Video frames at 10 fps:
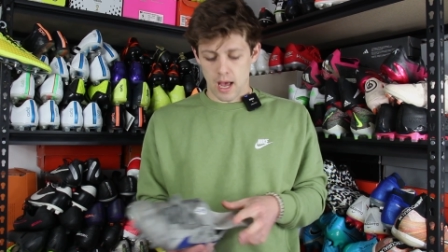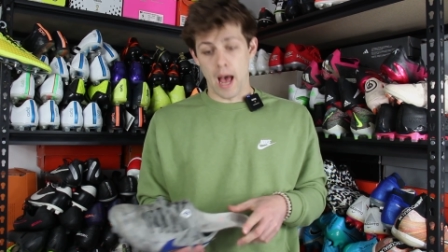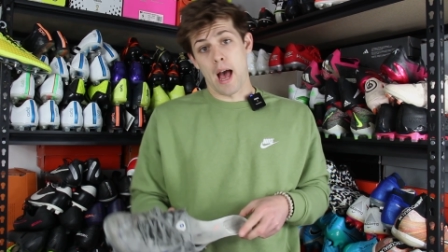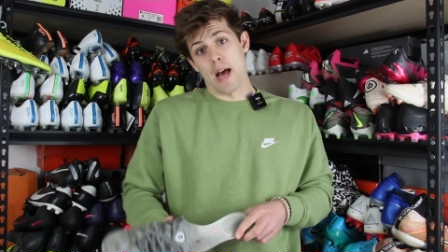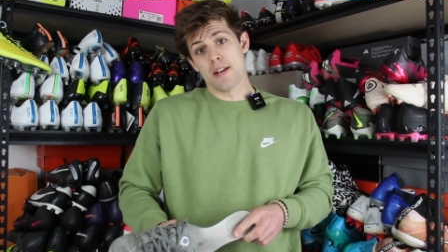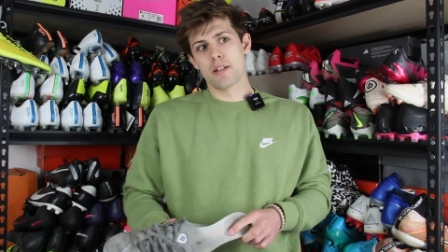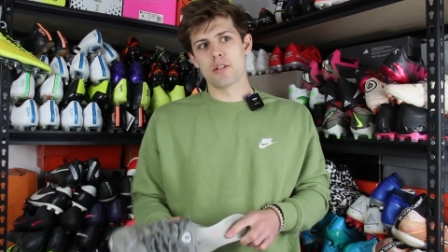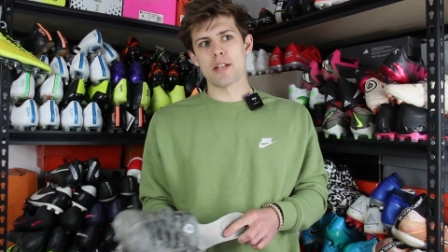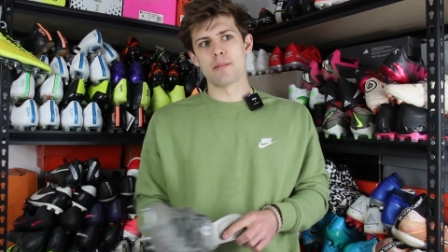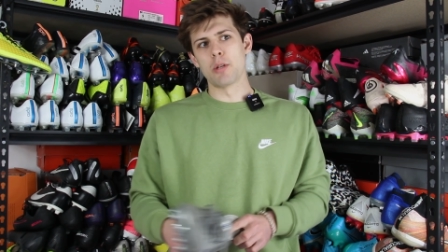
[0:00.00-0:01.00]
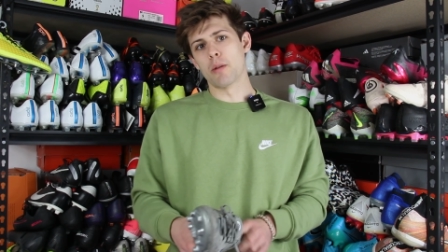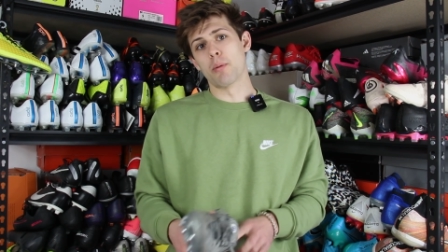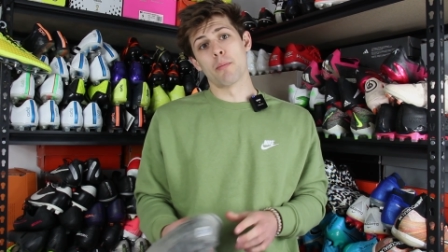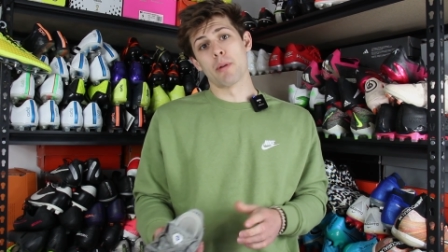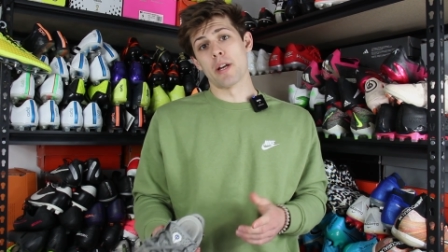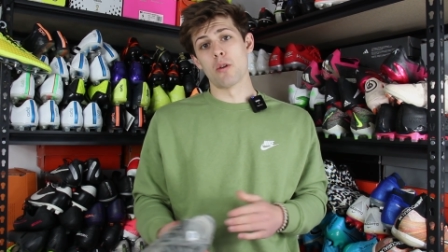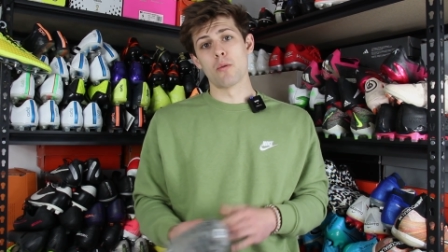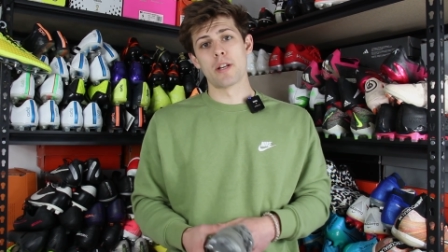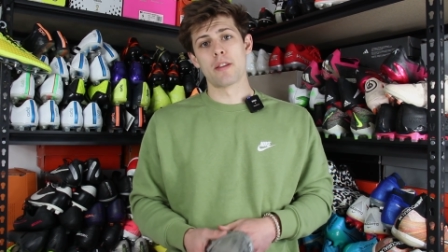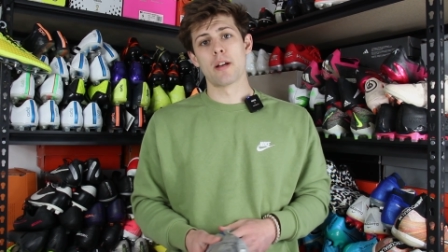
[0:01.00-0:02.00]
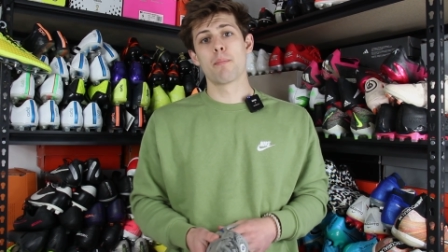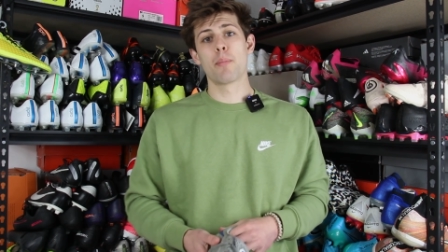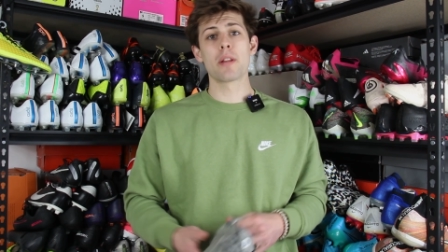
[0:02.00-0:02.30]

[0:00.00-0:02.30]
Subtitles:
I suggest you could put a brand new one in there.